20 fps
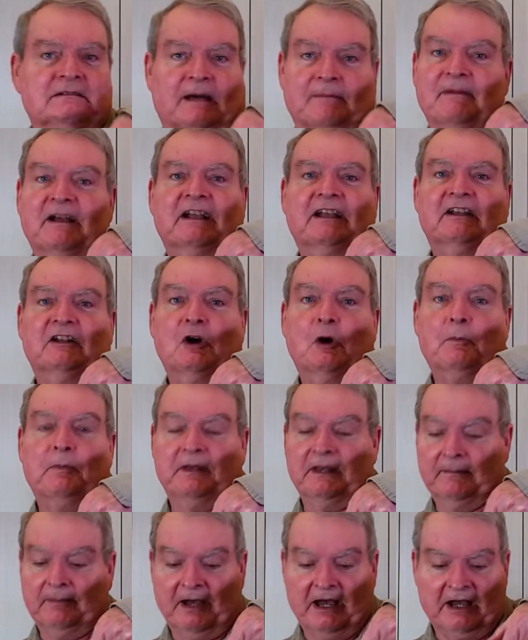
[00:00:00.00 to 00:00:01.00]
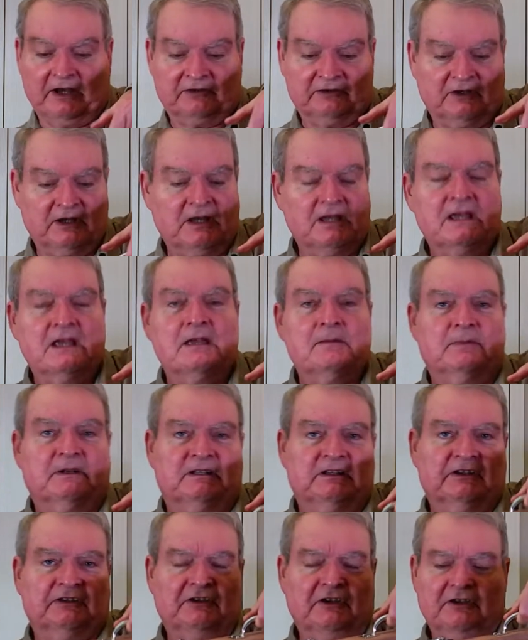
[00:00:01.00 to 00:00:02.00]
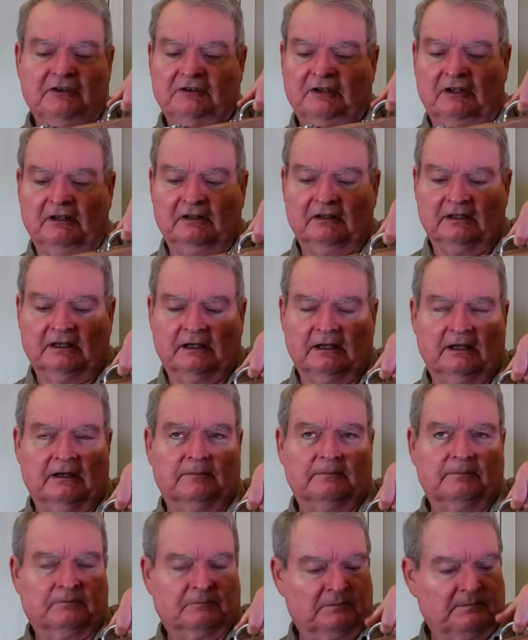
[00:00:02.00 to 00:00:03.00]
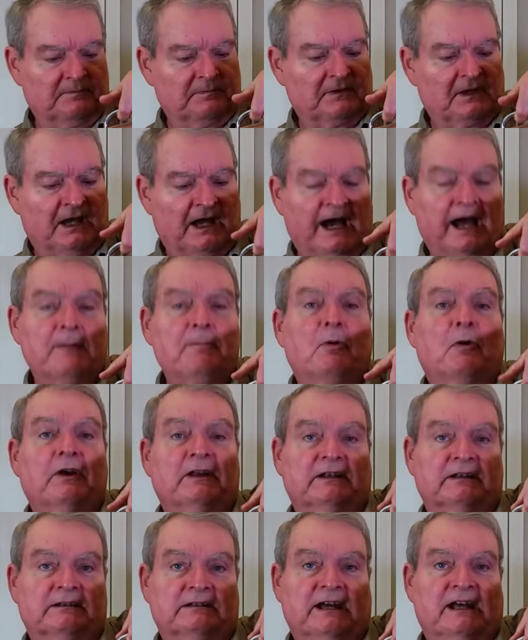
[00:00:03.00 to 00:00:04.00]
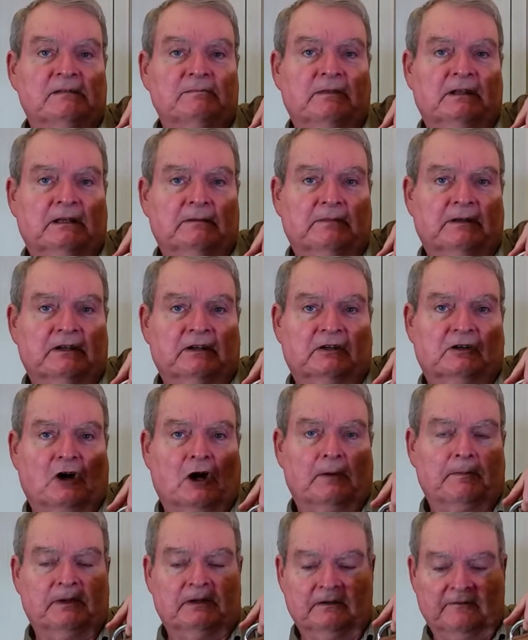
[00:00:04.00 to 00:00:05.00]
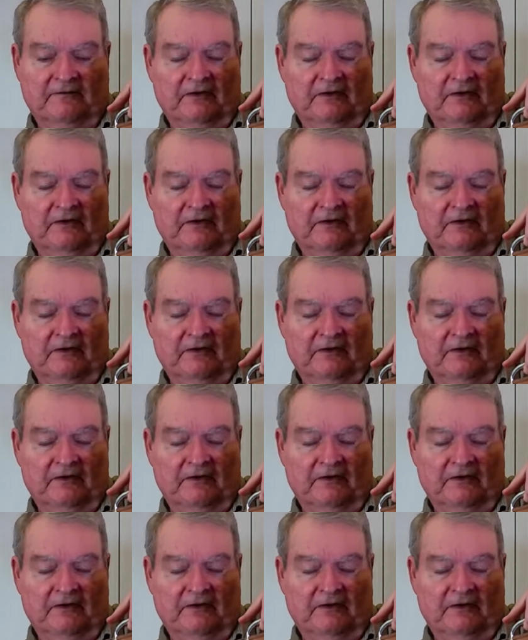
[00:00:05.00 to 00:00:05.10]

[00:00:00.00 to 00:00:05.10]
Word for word: I'm not going to open the box, but this is a little High Point 9mm carbine.